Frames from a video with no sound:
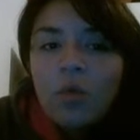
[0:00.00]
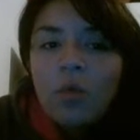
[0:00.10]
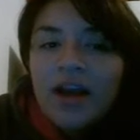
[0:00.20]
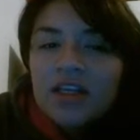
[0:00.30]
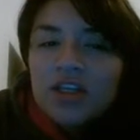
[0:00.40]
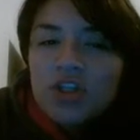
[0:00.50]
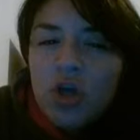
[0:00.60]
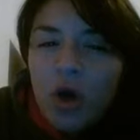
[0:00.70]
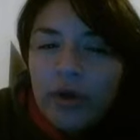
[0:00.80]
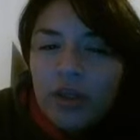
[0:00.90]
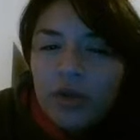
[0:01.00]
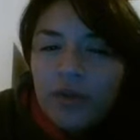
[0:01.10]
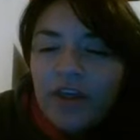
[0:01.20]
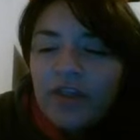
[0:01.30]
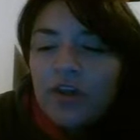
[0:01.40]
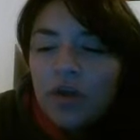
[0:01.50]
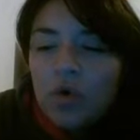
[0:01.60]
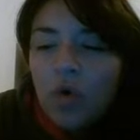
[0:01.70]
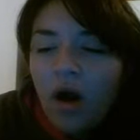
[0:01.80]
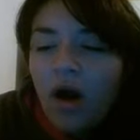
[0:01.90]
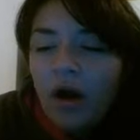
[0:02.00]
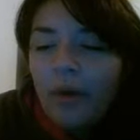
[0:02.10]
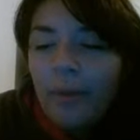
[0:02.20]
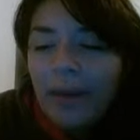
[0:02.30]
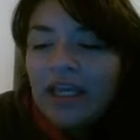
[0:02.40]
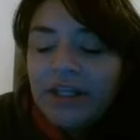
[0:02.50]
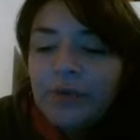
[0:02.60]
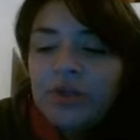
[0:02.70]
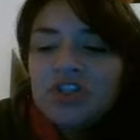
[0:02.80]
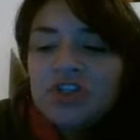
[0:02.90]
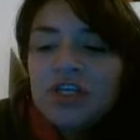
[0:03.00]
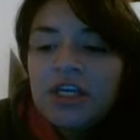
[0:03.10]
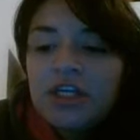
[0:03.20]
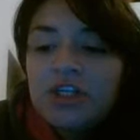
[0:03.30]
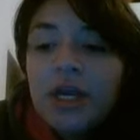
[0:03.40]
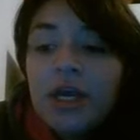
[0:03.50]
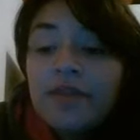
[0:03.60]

What is showing you that you are making a question in English?